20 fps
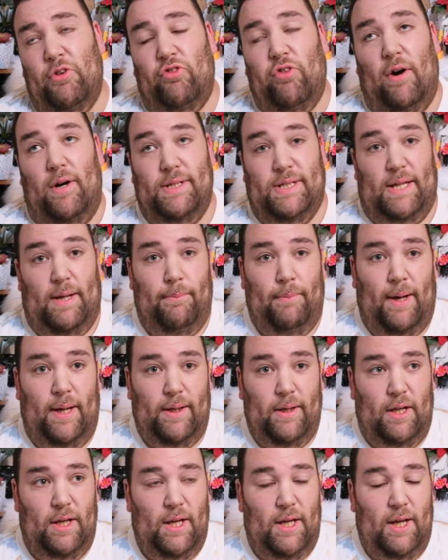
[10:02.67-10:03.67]
across a
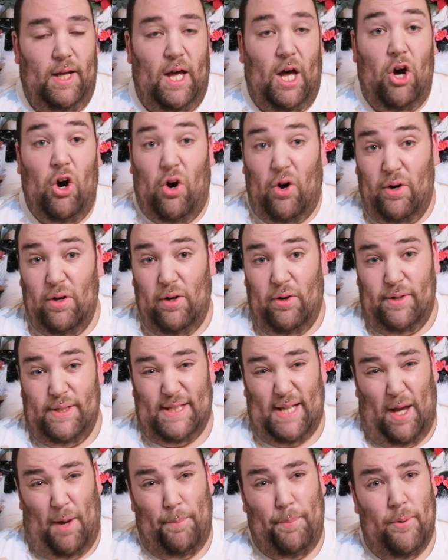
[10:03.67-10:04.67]

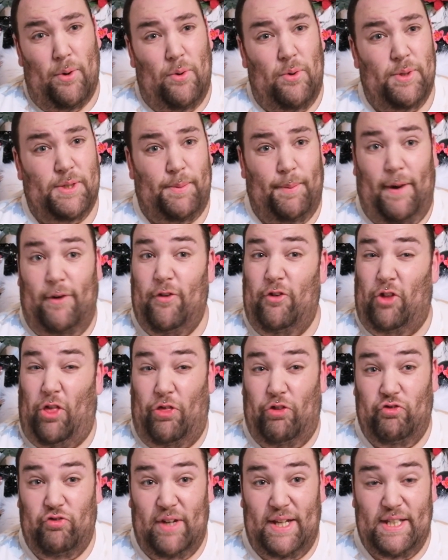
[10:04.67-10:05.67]
highlighter I bought about
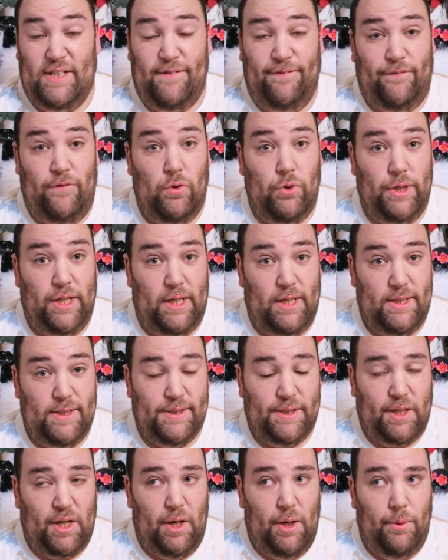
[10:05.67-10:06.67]
3 to 4
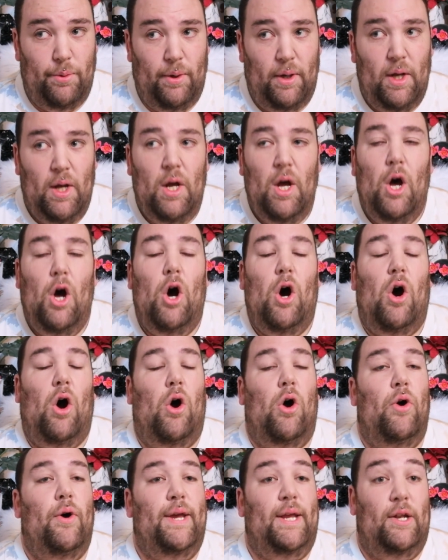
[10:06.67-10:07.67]
years ago.
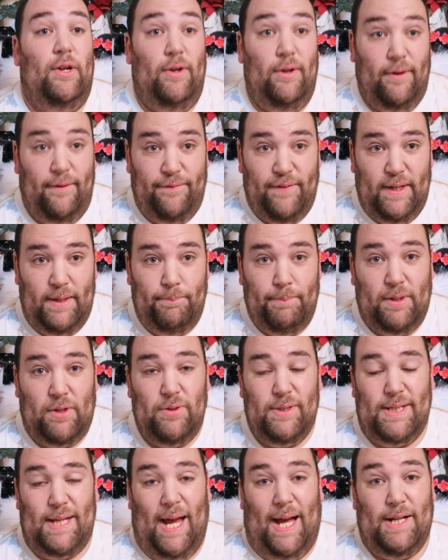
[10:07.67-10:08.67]
I love it
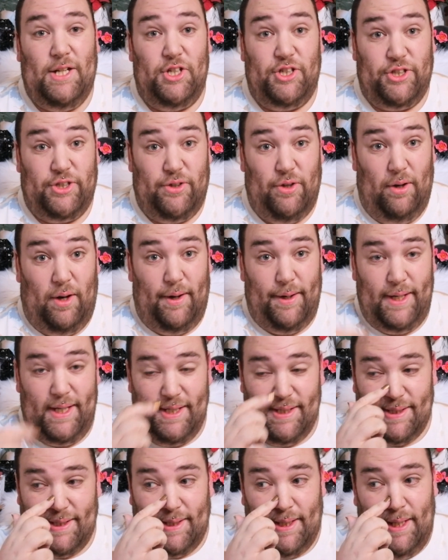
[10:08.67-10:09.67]
because it had a skull on
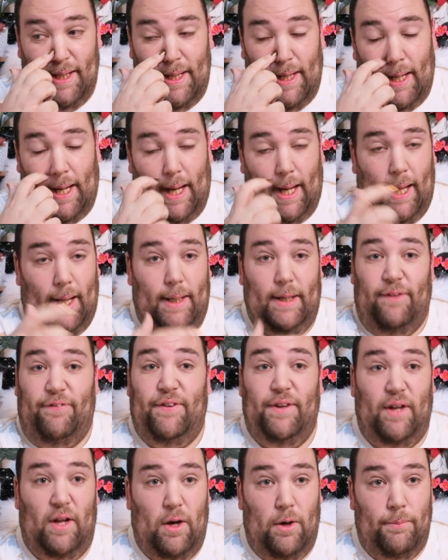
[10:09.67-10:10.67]
it, and
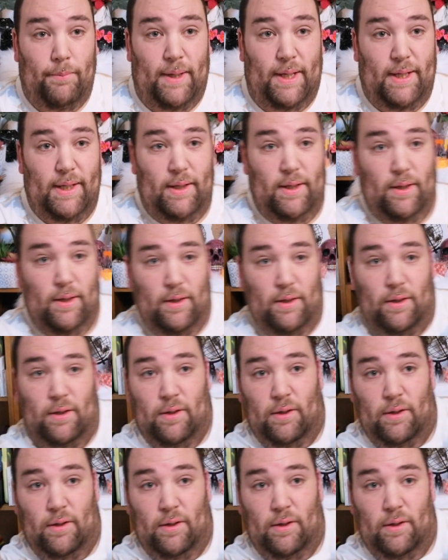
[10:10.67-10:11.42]
if you know me,